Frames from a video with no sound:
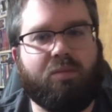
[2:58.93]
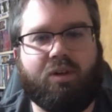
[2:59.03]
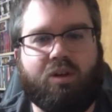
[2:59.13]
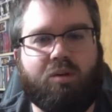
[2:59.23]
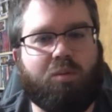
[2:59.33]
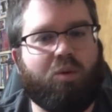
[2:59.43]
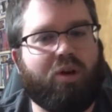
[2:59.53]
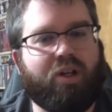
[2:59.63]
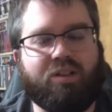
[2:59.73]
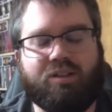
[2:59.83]
Oh
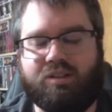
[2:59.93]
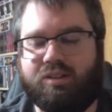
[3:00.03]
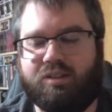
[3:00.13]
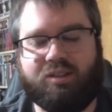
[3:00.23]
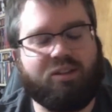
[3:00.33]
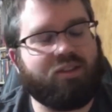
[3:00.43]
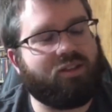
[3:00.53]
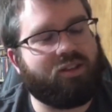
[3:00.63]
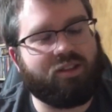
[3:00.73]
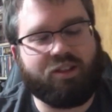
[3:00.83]
boy.
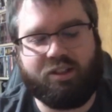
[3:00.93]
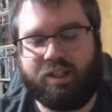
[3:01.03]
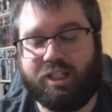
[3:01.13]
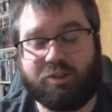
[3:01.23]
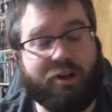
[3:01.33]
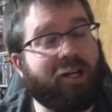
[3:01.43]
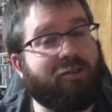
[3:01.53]
He's creating